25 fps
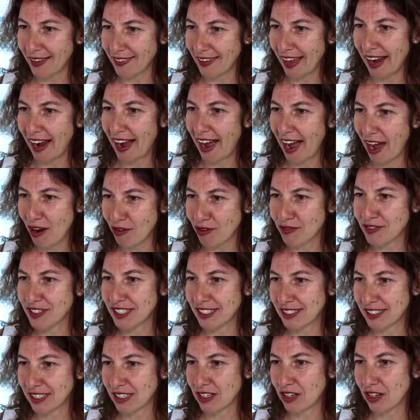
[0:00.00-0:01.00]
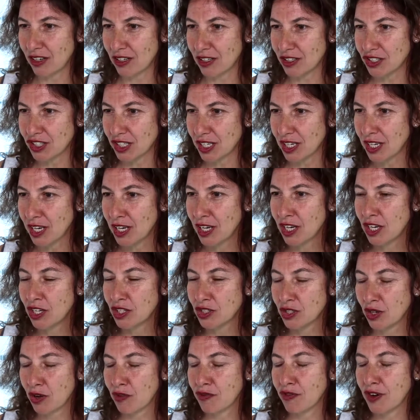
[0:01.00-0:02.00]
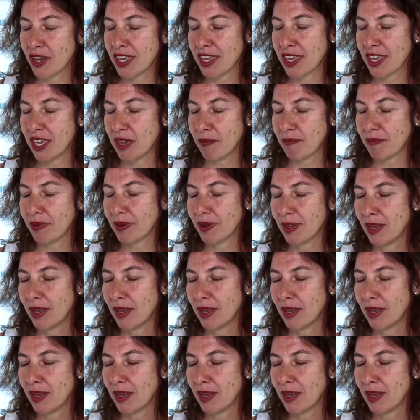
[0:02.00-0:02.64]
and the how of the technology. So if we keep